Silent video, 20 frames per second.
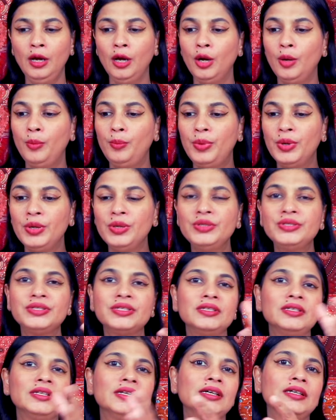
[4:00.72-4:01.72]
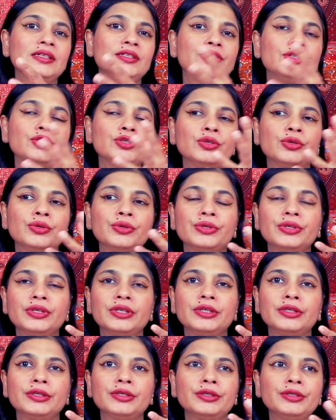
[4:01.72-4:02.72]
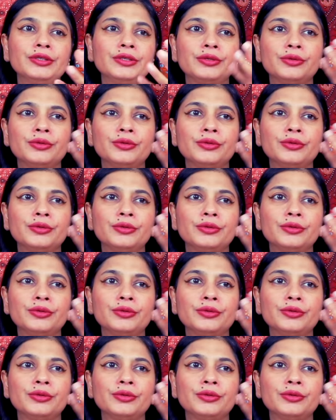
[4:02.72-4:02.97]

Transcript: a person at your, you